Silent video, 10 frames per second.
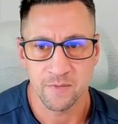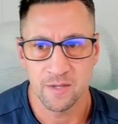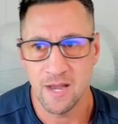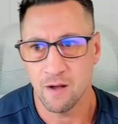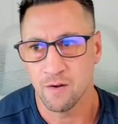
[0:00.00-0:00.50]

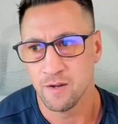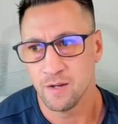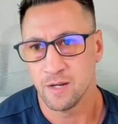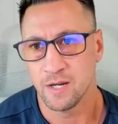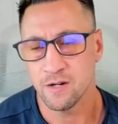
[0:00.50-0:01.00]
Now,
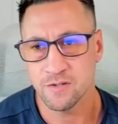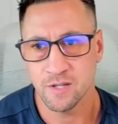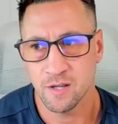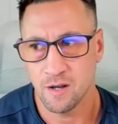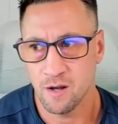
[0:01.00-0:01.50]
here's
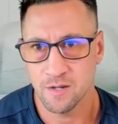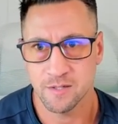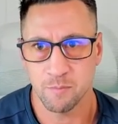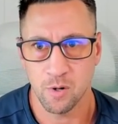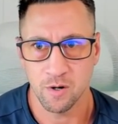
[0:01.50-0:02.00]
the
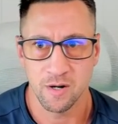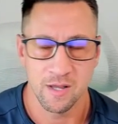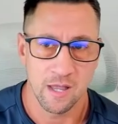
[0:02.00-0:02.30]
awesome part.